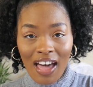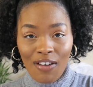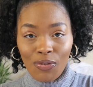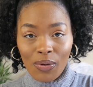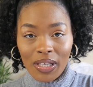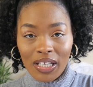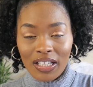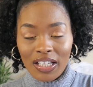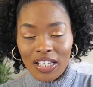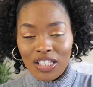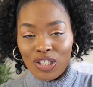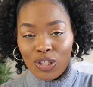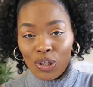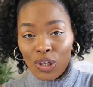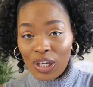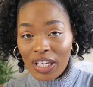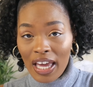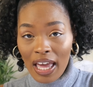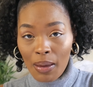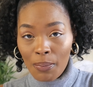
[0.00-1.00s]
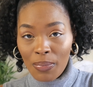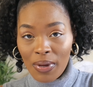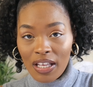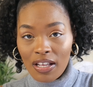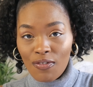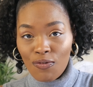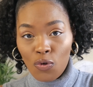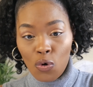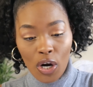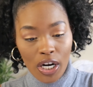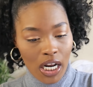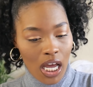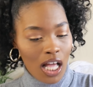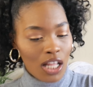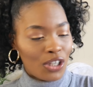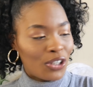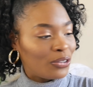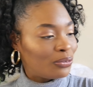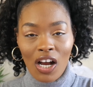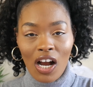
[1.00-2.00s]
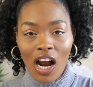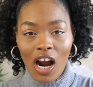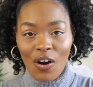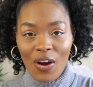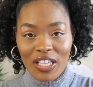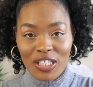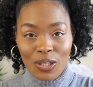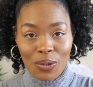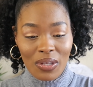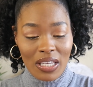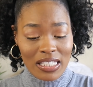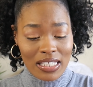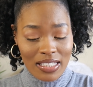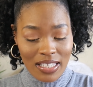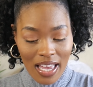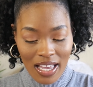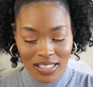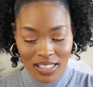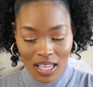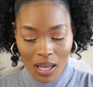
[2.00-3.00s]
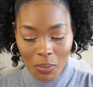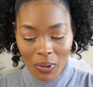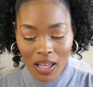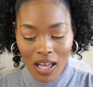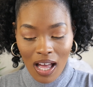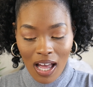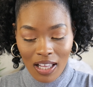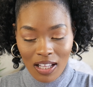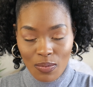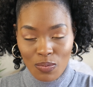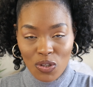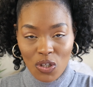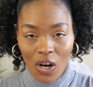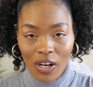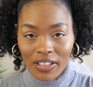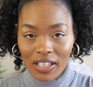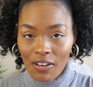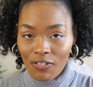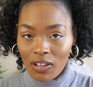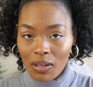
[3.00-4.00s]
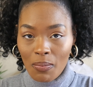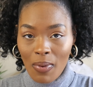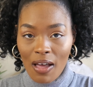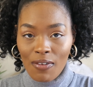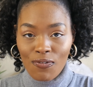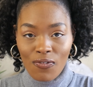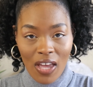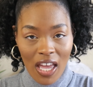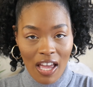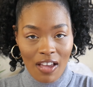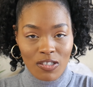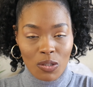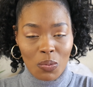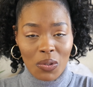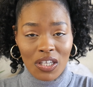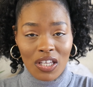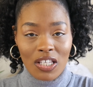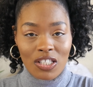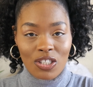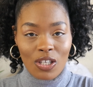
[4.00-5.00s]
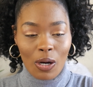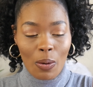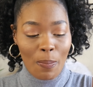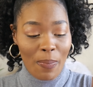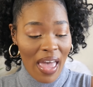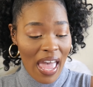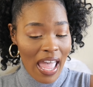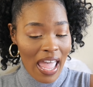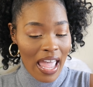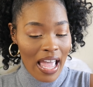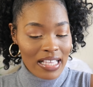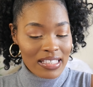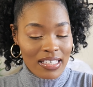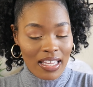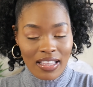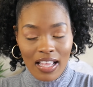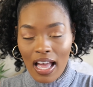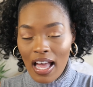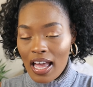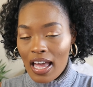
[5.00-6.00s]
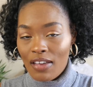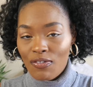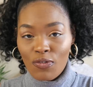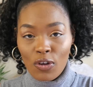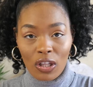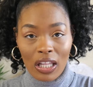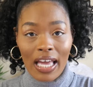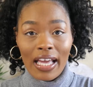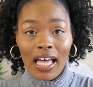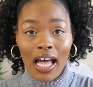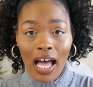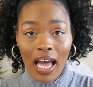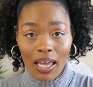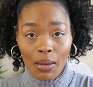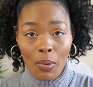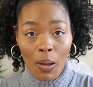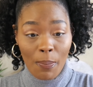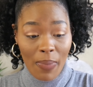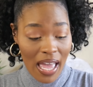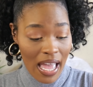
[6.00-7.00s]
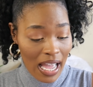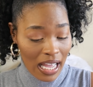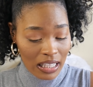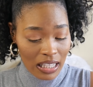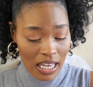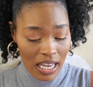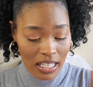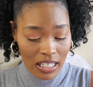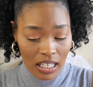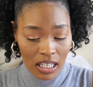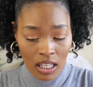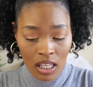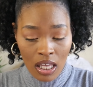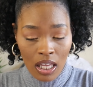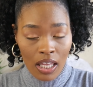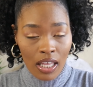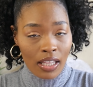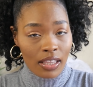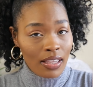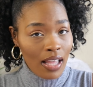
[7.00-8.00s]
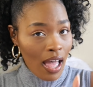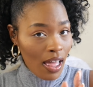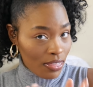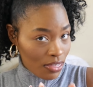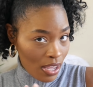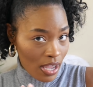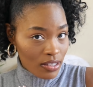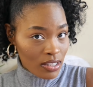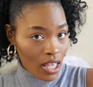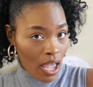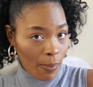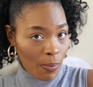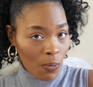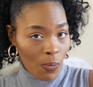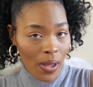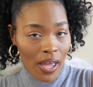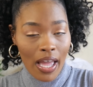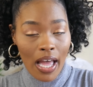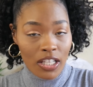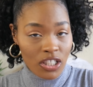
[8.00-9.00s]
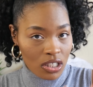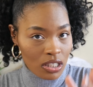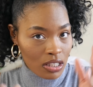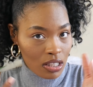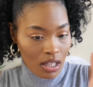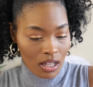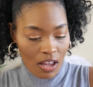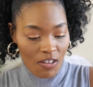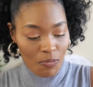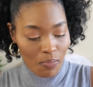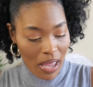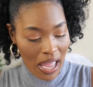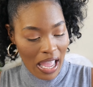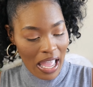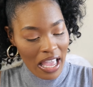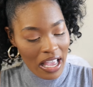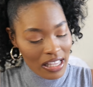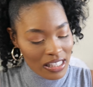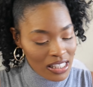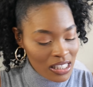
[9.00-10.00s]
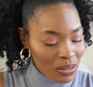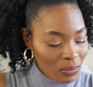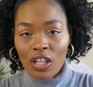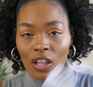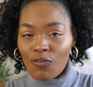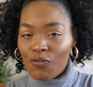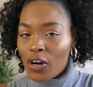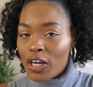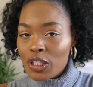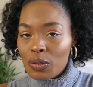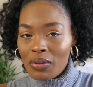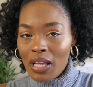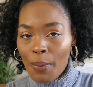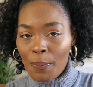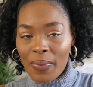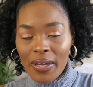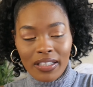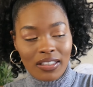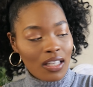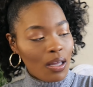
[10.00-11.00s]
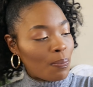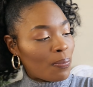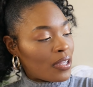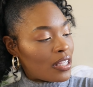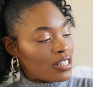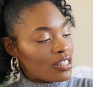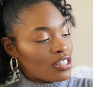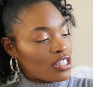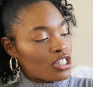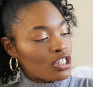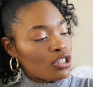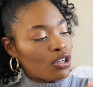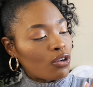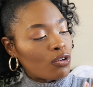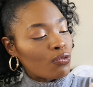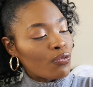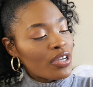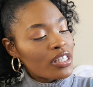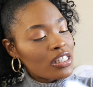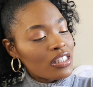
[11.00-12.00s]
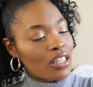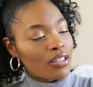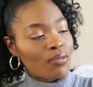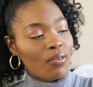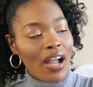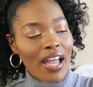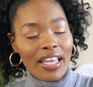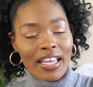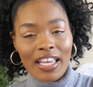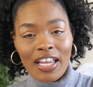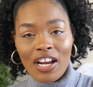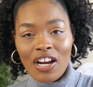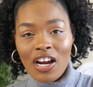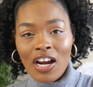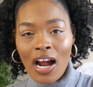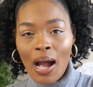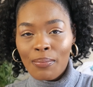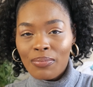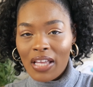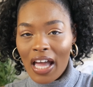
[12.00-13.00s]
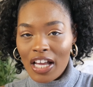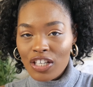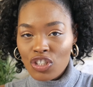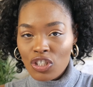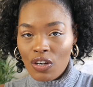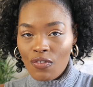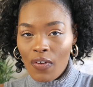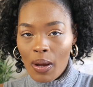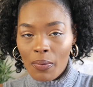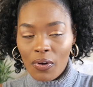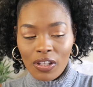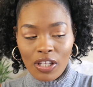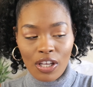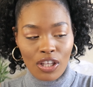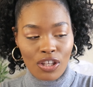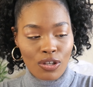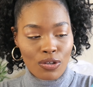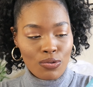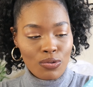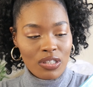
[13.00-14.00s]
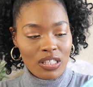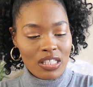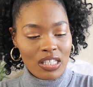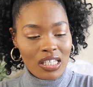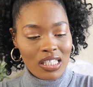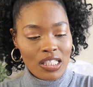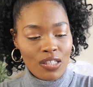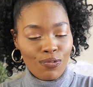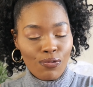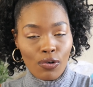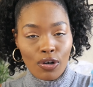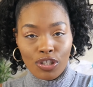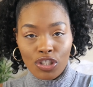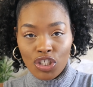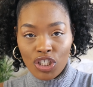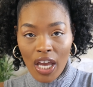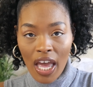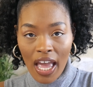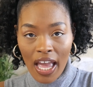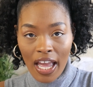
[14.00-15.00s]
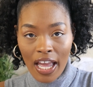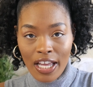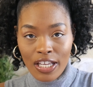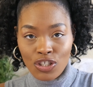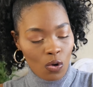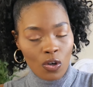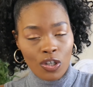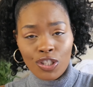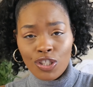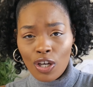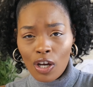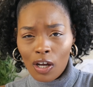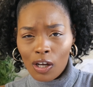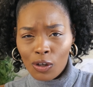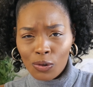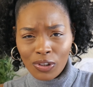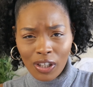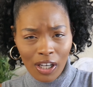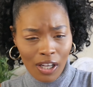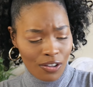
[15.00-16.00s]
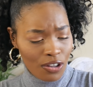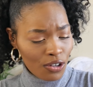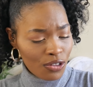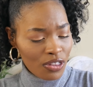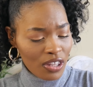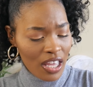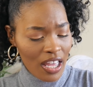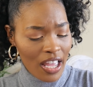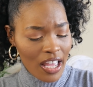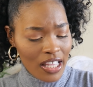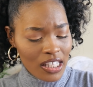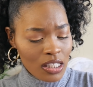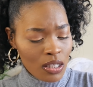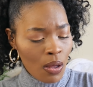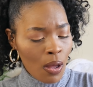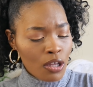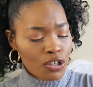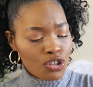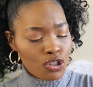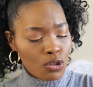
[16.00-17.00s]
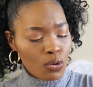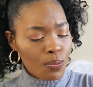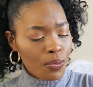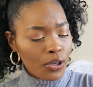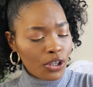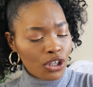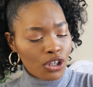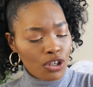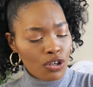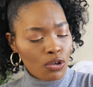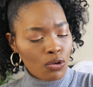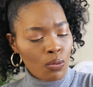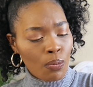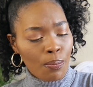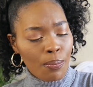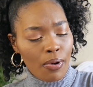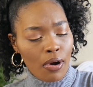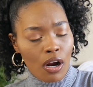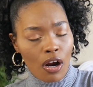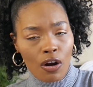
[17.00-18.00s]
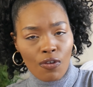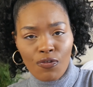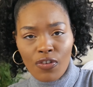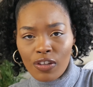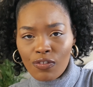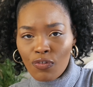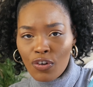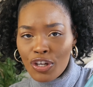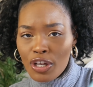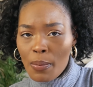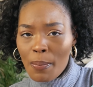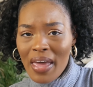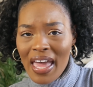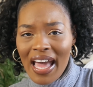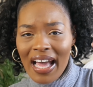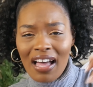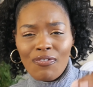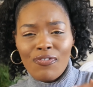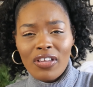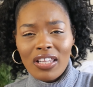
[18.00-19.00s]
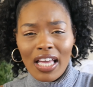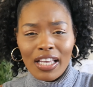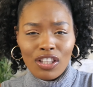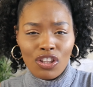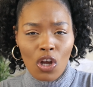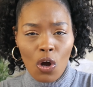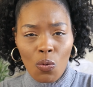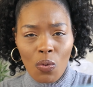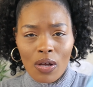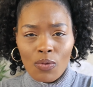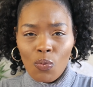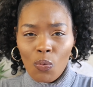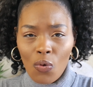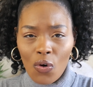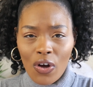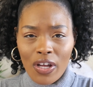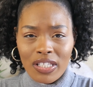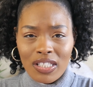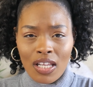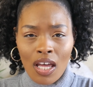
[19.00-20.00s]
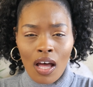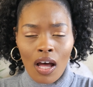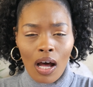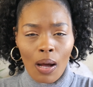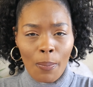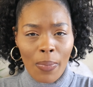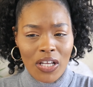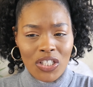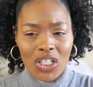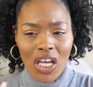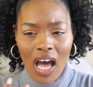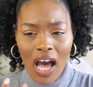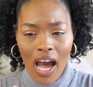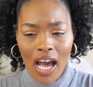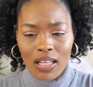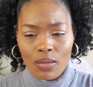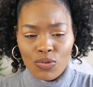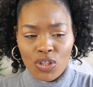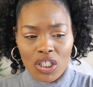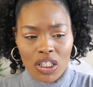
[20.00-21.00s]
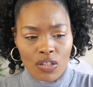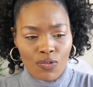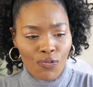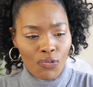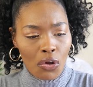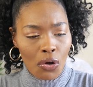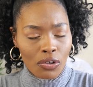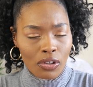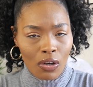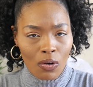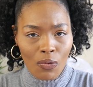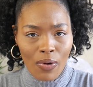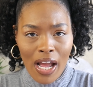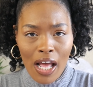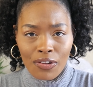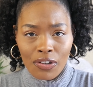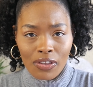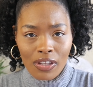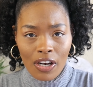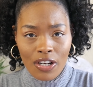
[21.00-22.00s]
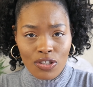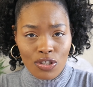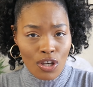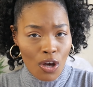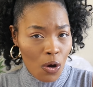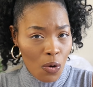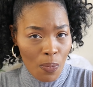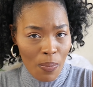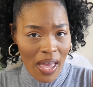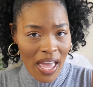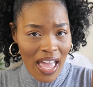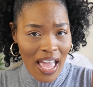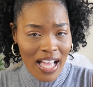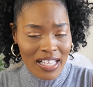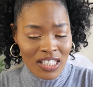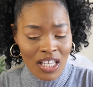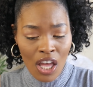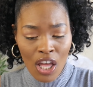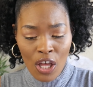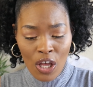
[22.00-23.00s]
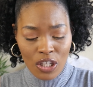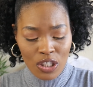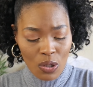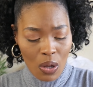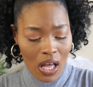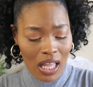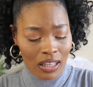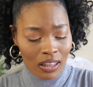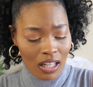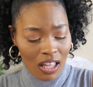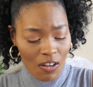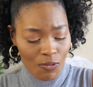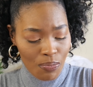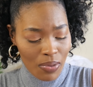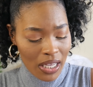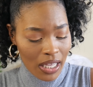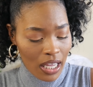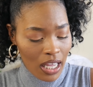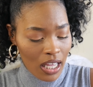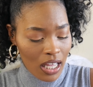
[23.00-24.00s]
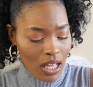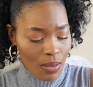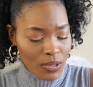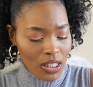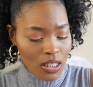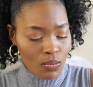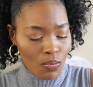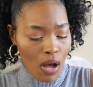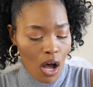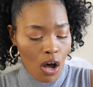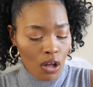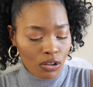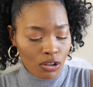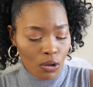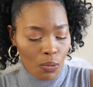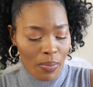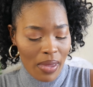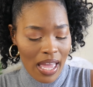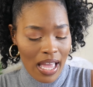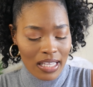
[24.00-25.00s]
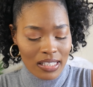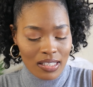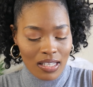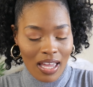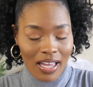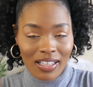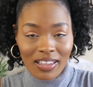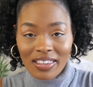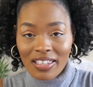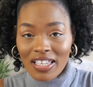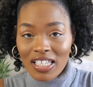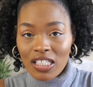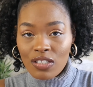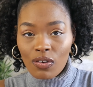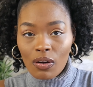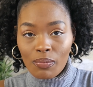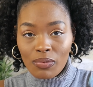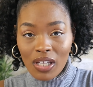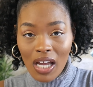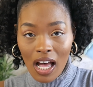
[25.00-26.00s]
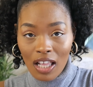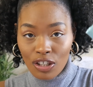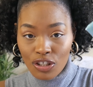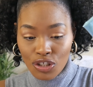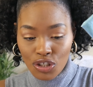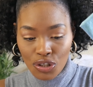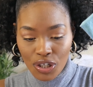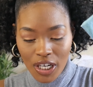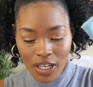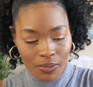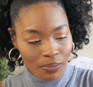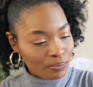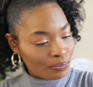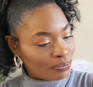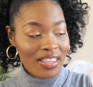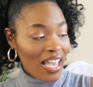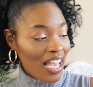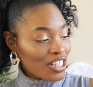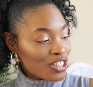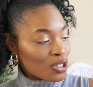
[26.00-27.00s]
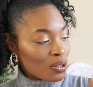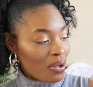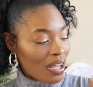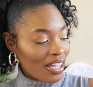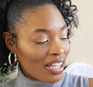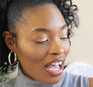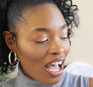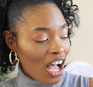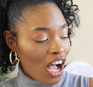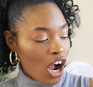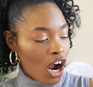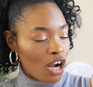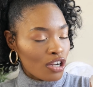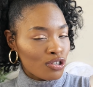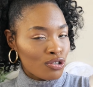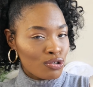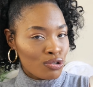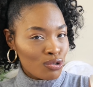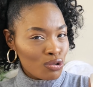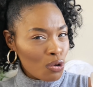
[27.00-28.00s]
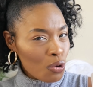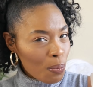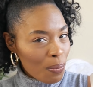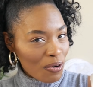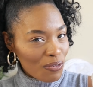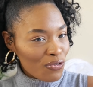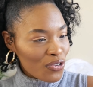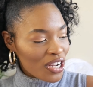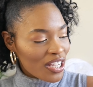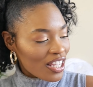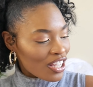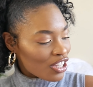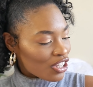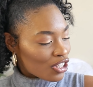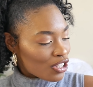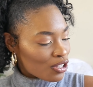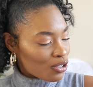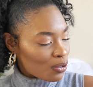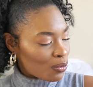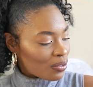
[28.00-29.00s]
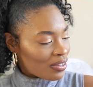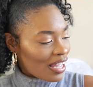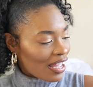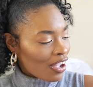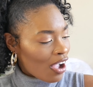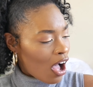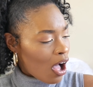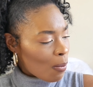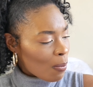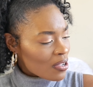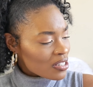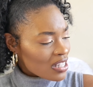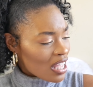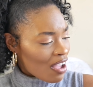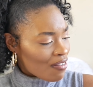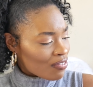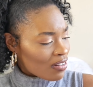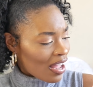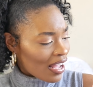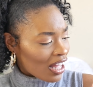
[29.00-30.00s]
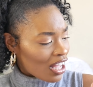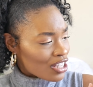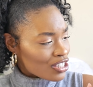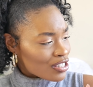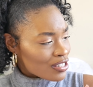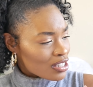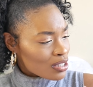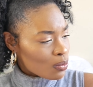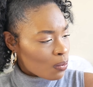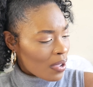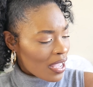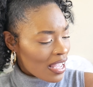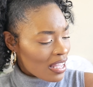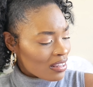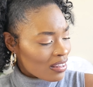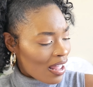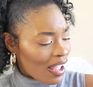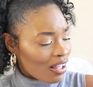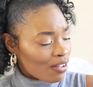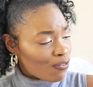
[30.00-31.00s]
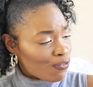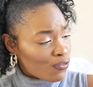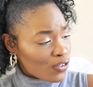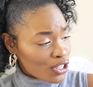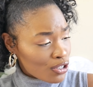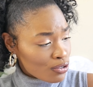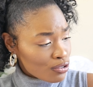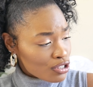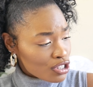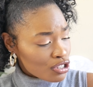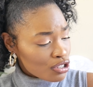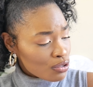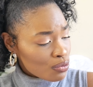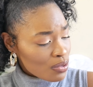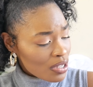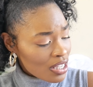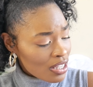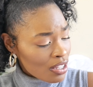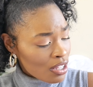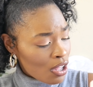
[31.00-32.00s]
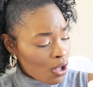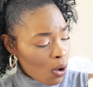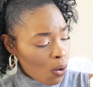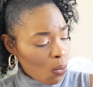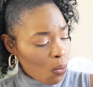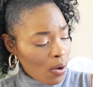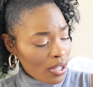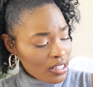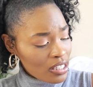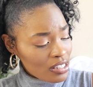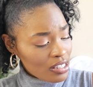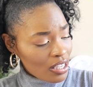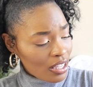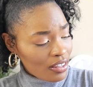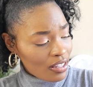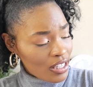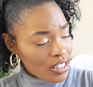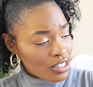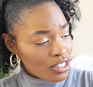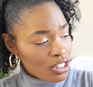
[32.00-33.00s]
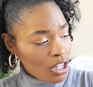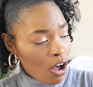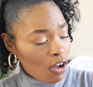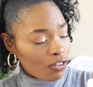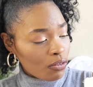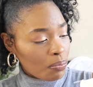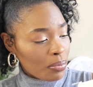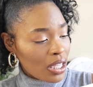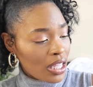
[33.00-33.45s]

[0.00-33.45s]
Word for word: have one of these, so you can't beat it for a dollar. All right, so these next couple of items are definitely my faves because they're bags and I feel like I am a bag lady not in that type of way. I just love bags. The first one I picked up is this little wristlet right here. I'm not sure if I'm going to use this for change or to hold other things. Super cute, perfect for your bag. I feel like no one wants a bunch of items just floating around in their tote bags. So I love picking up small little bags like this from Dollar Tree. Next two I got are super freaking cute. They almost have like a suede like feel to it one is in this soft